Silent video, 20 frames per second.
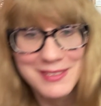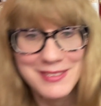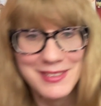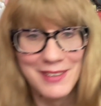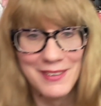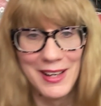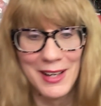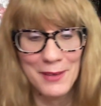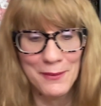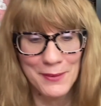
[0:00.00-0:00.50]
So
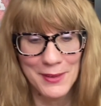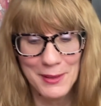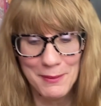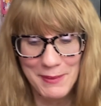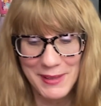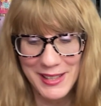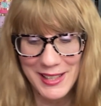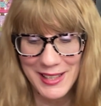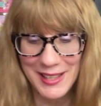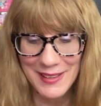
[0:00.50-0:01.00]
I will
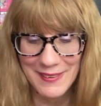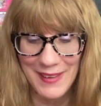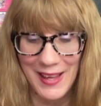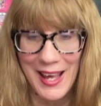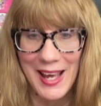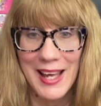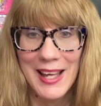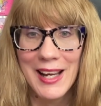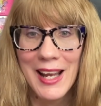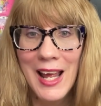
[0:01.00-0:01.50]
be getting
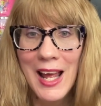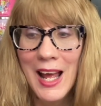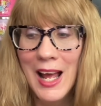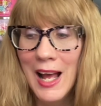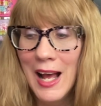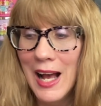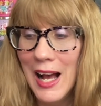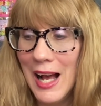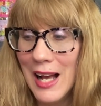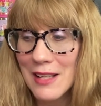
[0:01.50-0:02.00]
that.
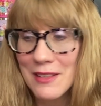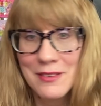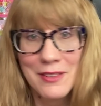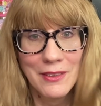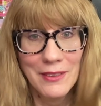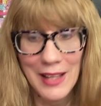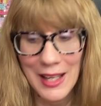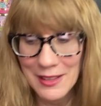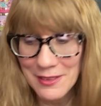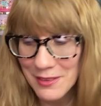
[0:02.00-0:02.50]
Uh, so
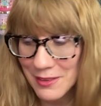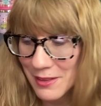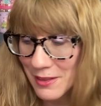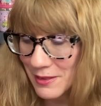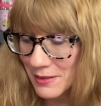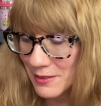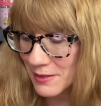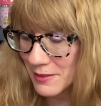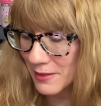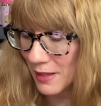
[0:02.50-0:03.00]
lots of
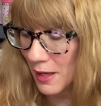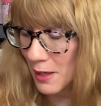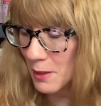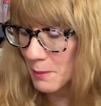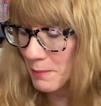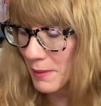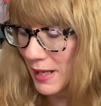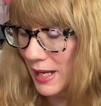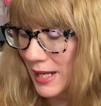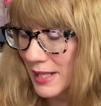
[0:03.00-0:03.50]
good
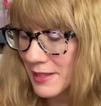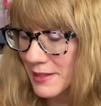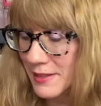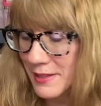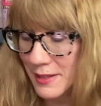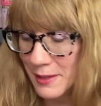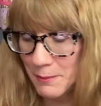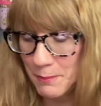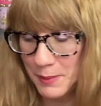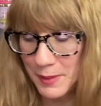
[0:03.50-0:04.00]
soap. I
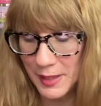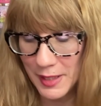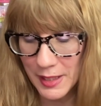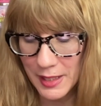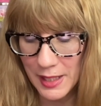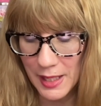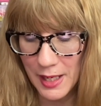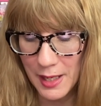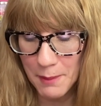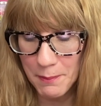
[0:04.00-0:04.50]
did pick
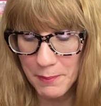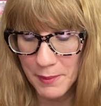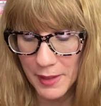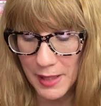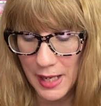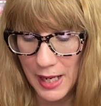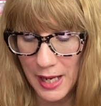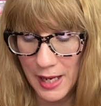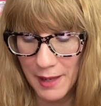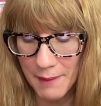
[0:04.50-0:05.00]
up
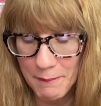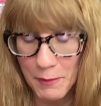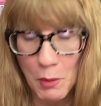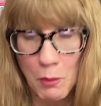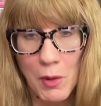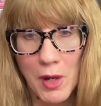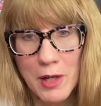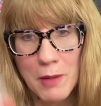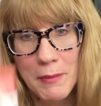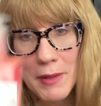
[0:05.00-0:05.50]
um,
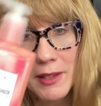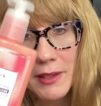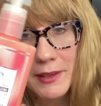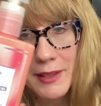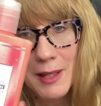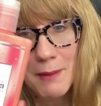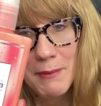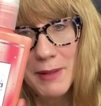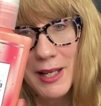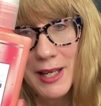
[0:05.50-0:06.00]
watermelon
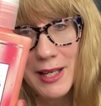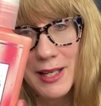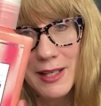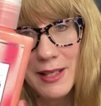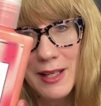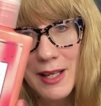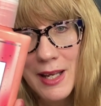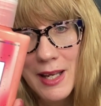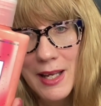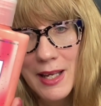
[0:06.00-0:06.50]

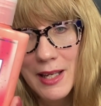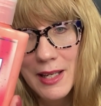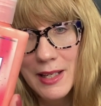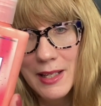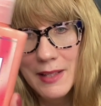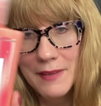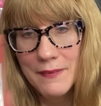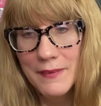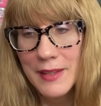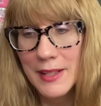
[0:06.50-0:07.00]
lemonade
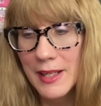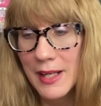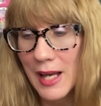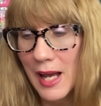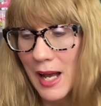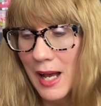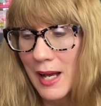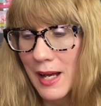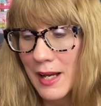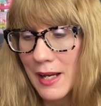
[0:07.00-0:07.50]
in the
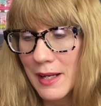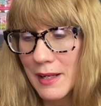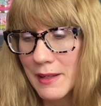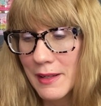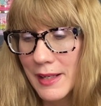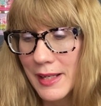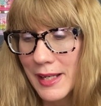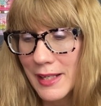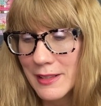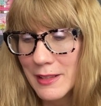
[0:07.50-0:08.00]
uh,
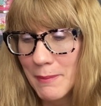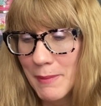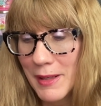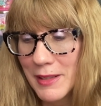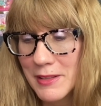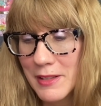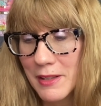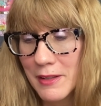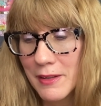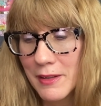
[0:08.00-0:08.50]

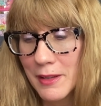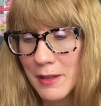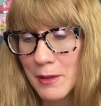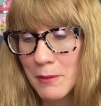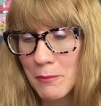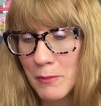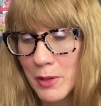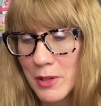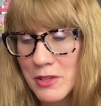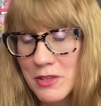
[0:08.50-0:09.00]

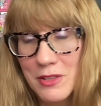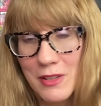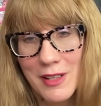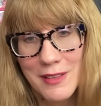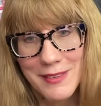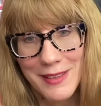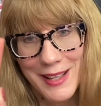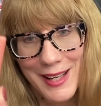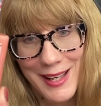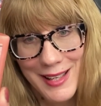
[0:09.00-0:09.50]
antibacterial
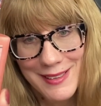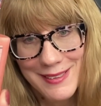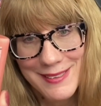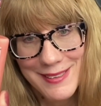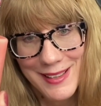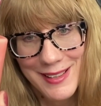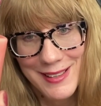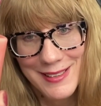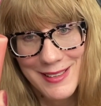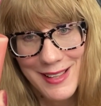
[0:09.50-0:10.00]
moisturizing hand
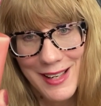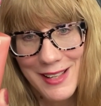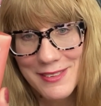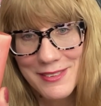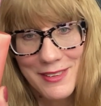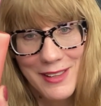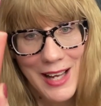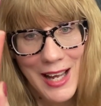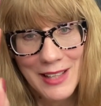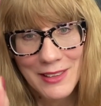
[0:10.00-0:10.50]

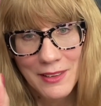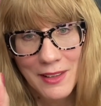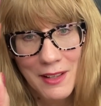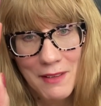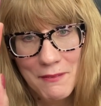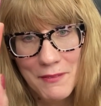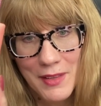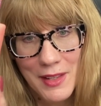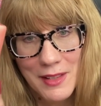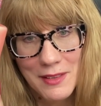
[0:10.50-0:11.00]
sanitizer. I
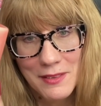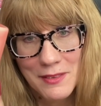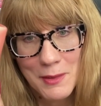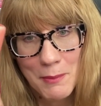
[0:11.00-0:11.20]
love this.